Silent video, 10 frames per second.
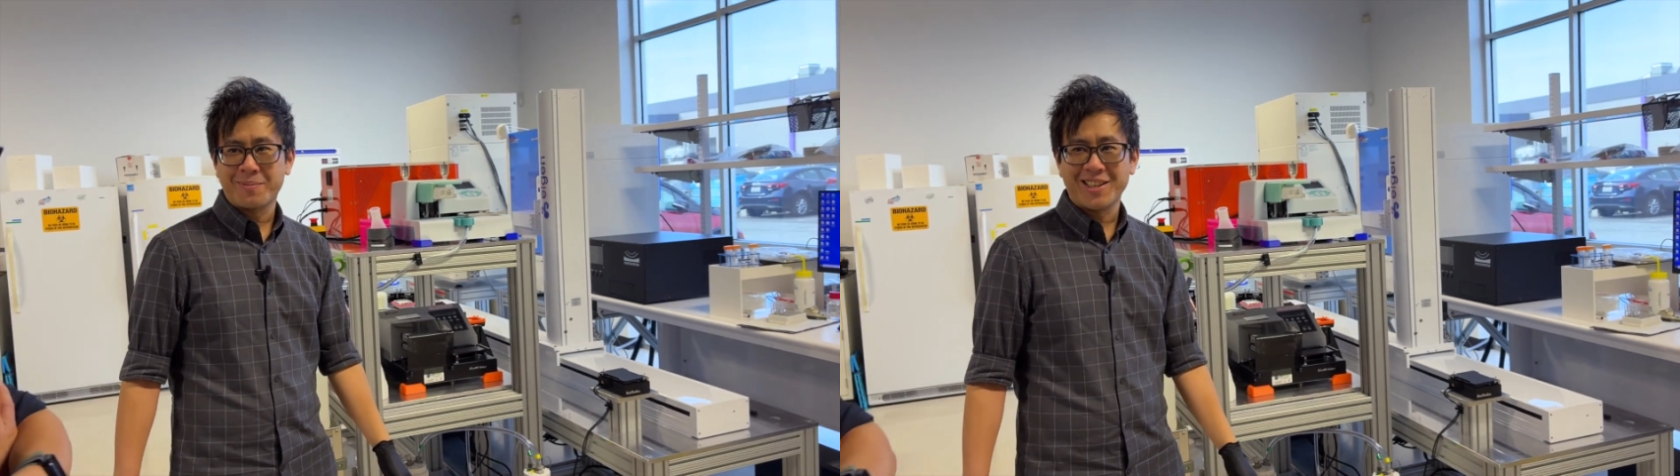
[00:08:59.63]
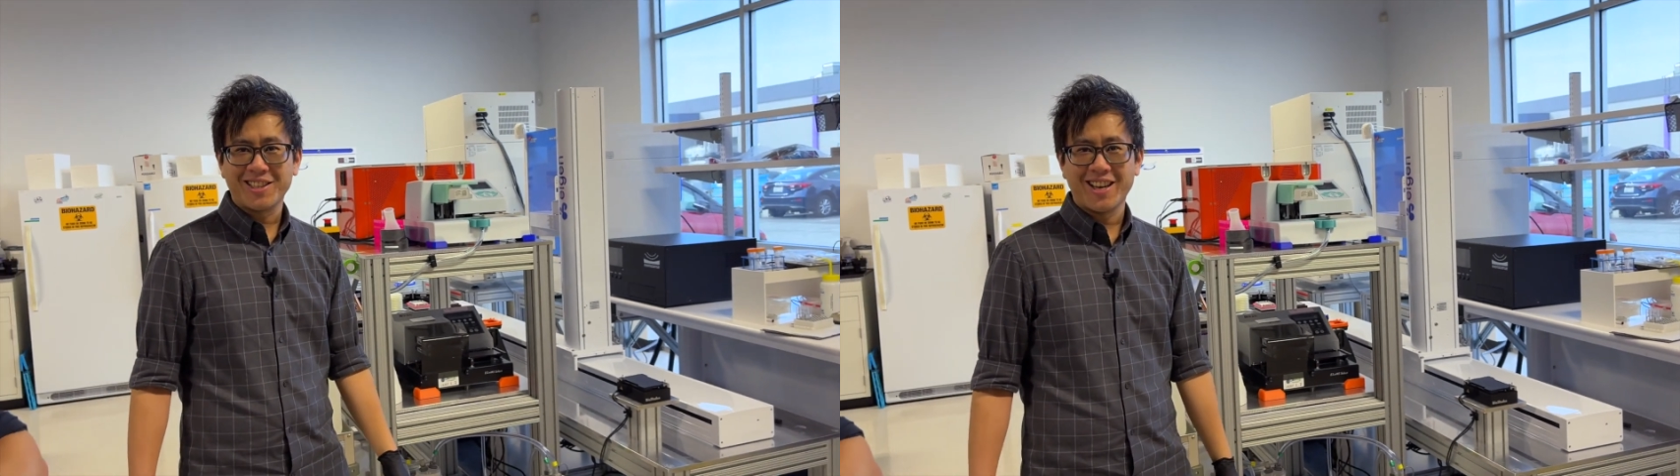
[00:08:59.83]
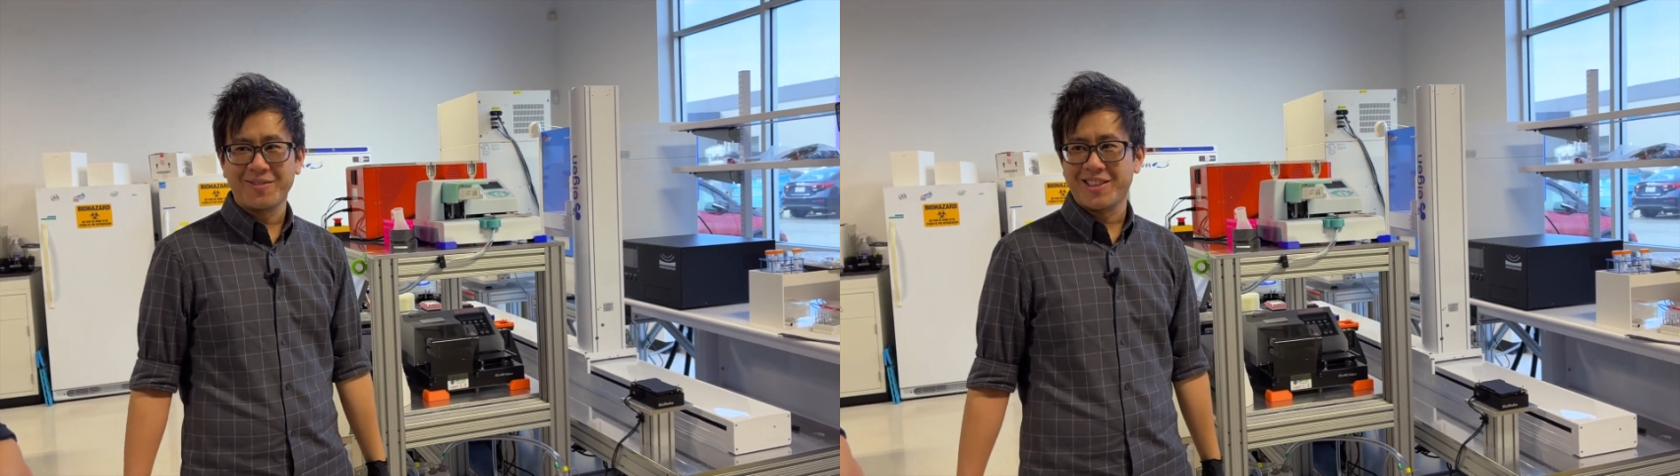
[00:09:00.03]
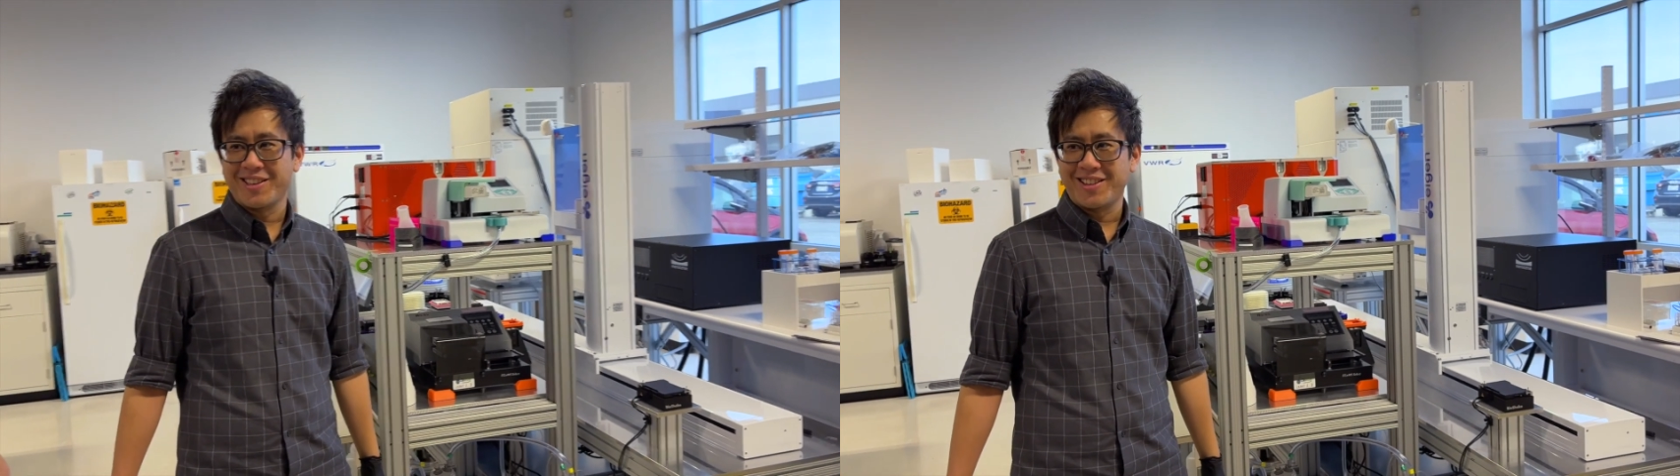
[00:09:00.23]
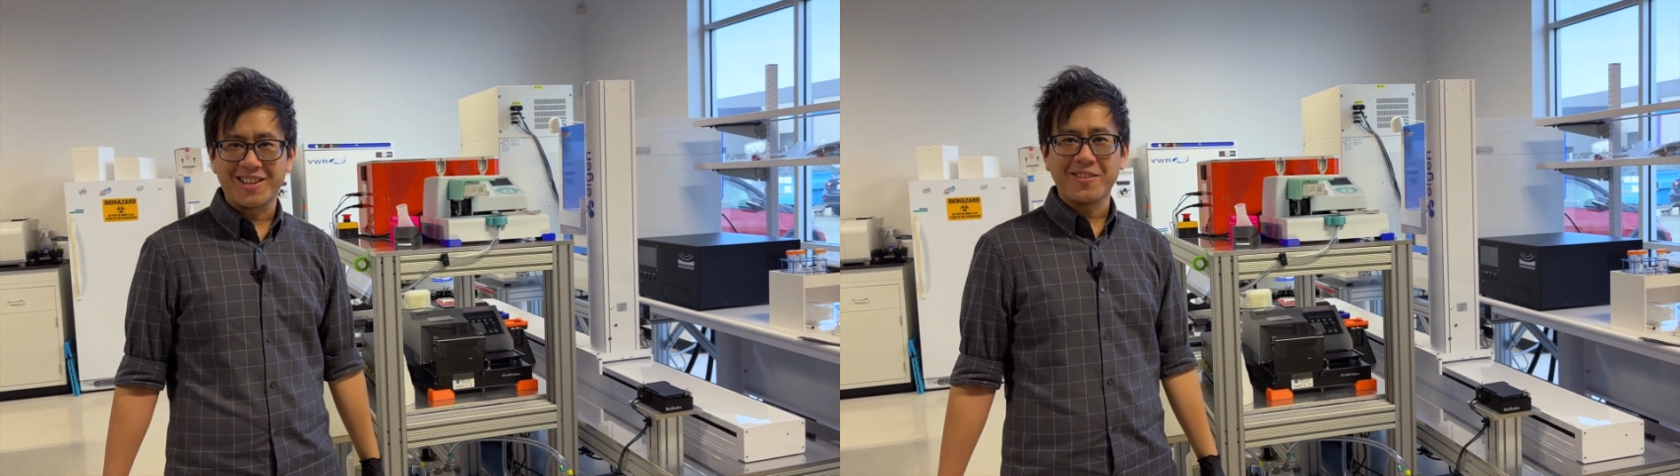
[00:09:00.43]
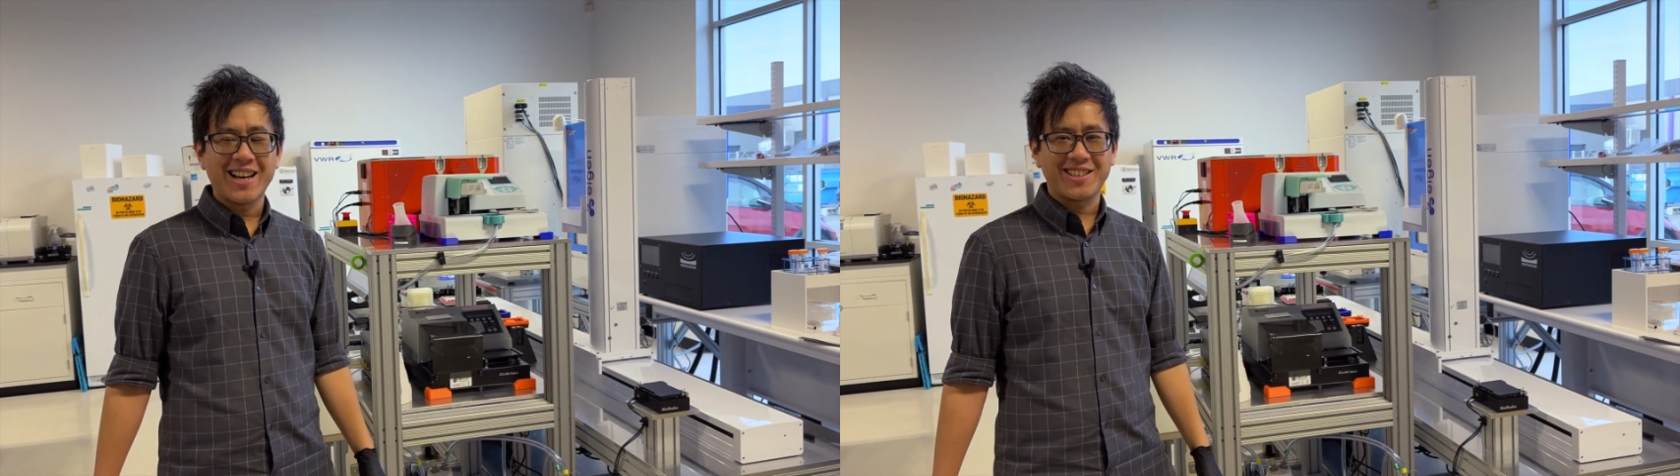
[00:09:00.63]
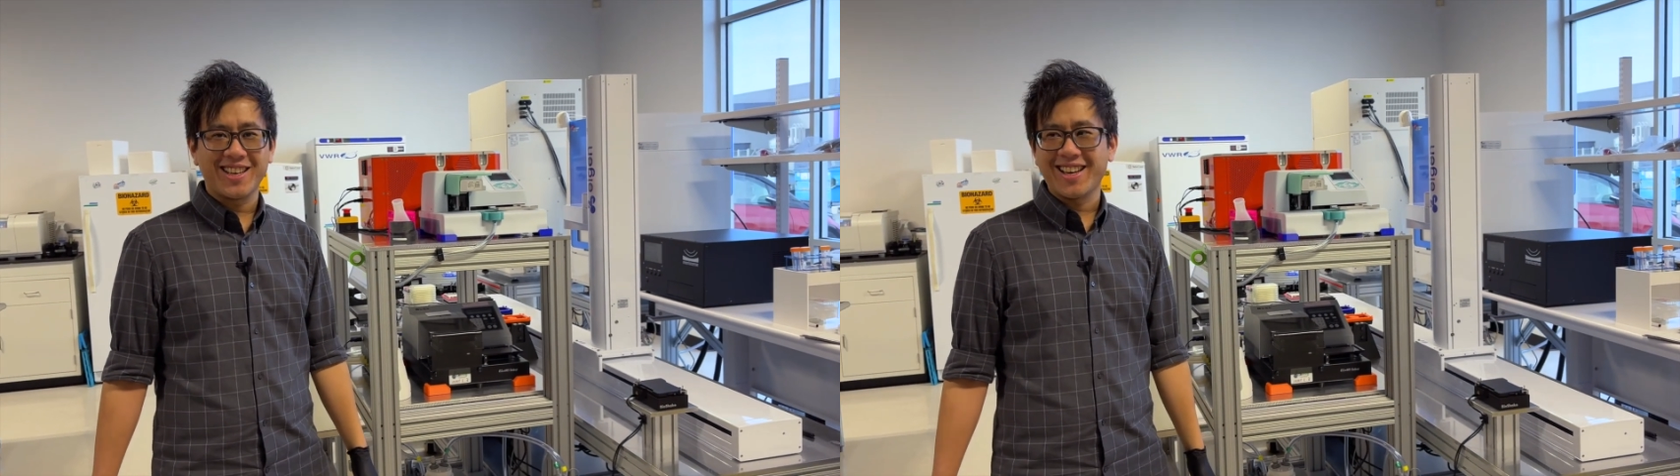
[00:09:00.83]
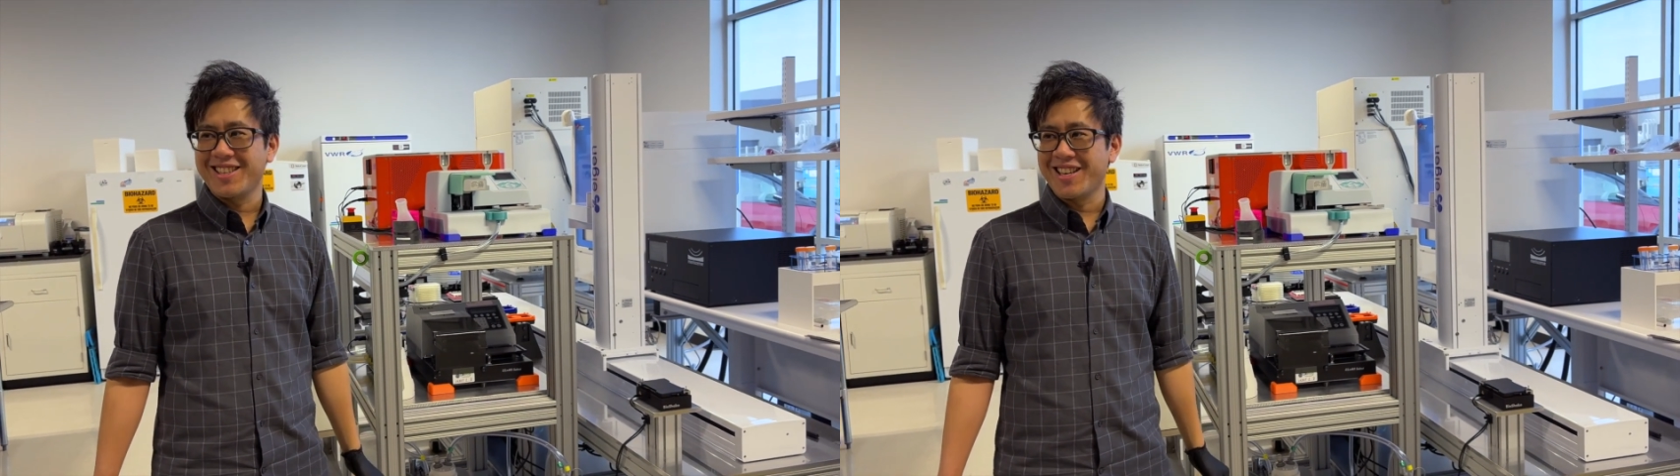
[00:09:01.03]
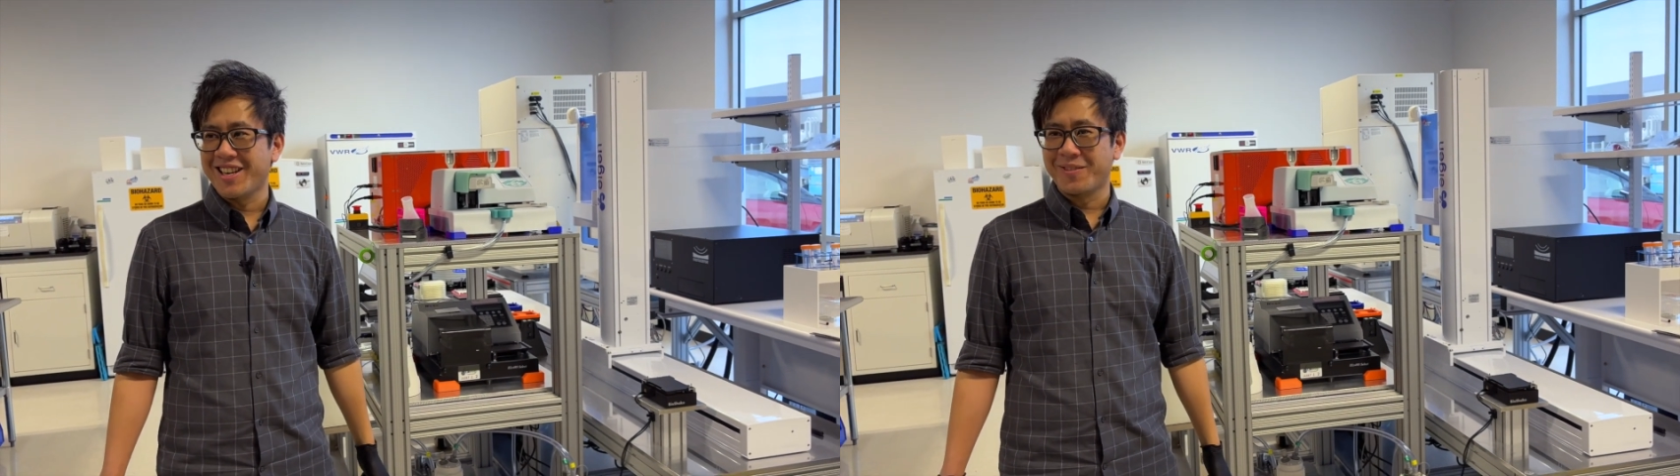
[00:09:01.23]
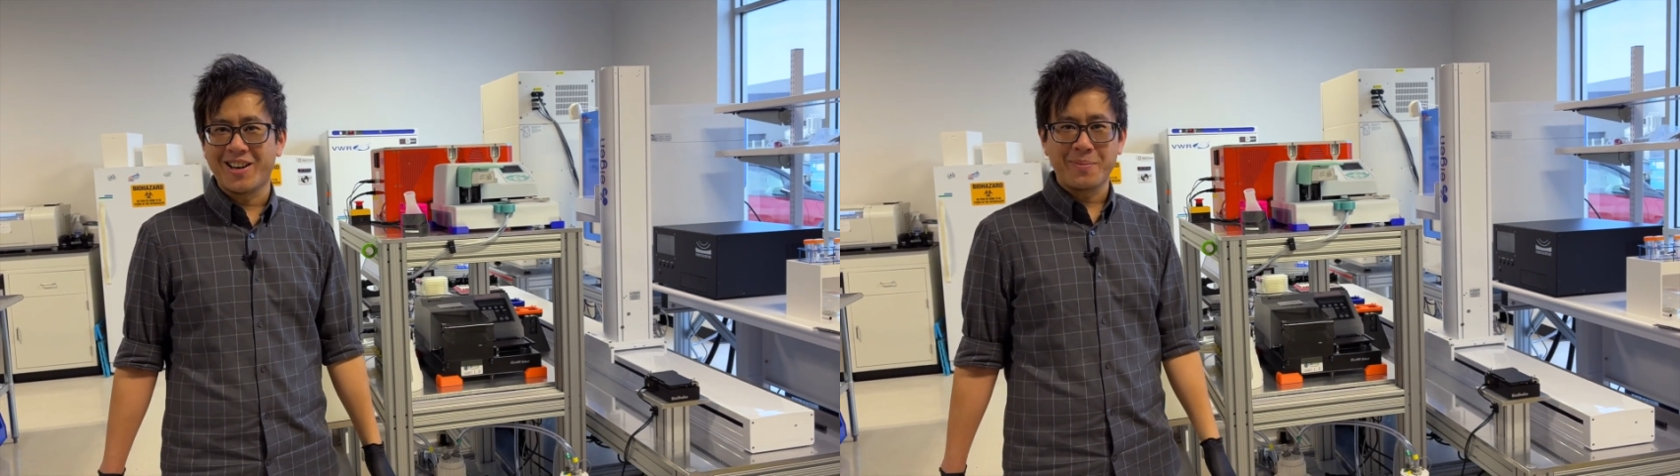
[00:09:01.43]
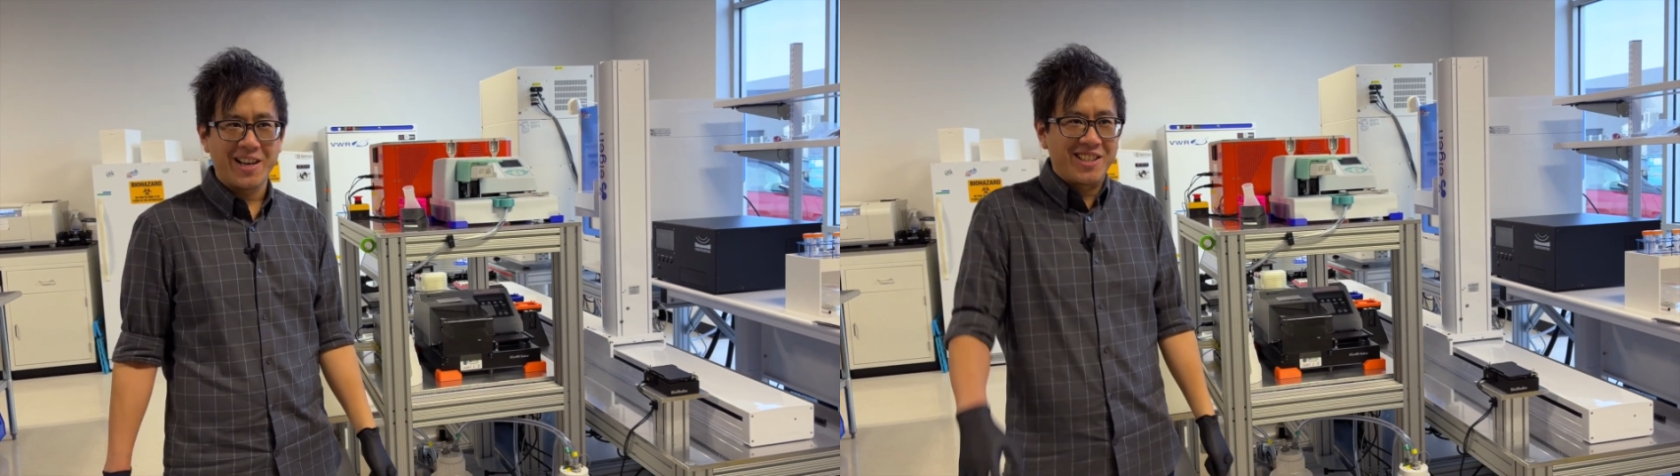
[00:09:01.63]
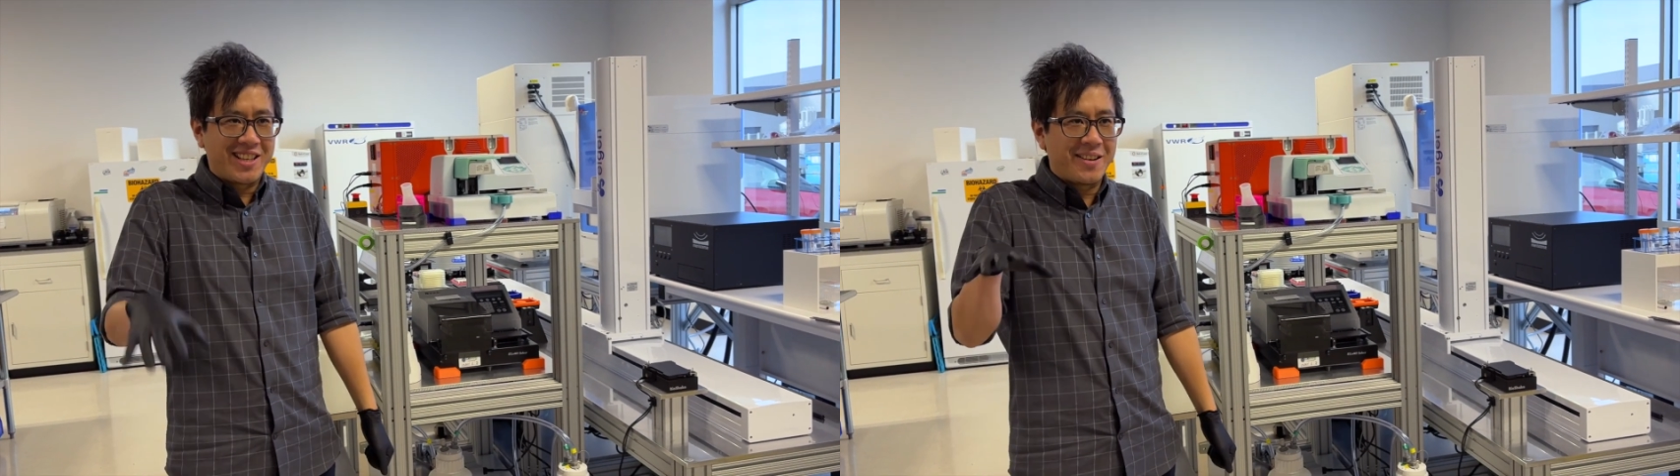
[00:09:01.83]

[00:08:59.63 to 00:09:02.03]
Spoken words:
It's kind of the classic idea of automation.